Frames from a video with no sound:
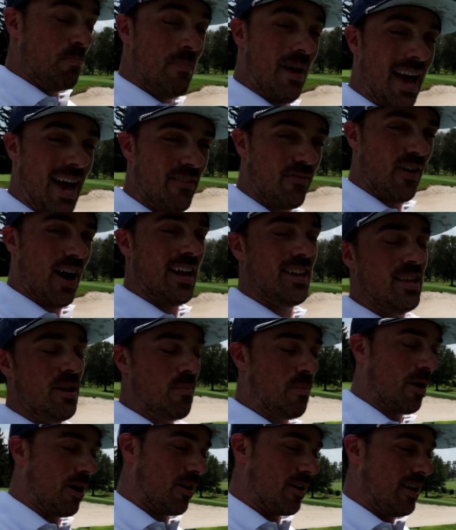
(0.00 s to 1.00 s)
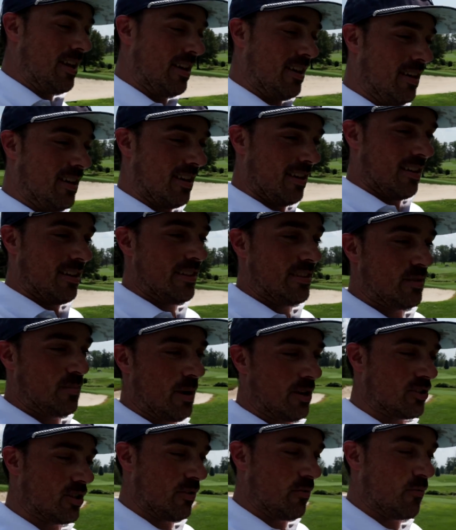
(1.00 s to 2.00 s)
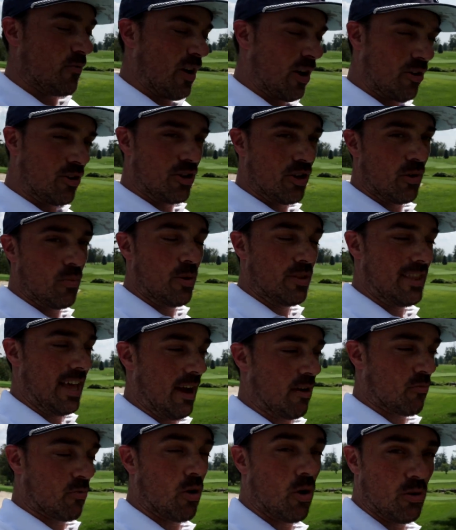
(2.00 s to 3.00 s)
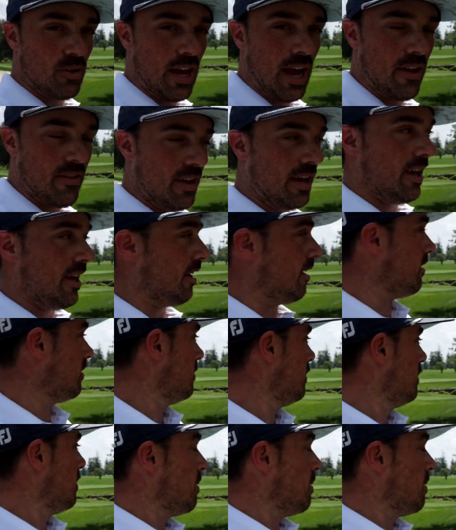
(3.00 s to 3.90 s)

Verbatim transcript: Man, finally a birdie. Especially felt good with that roll down the hill.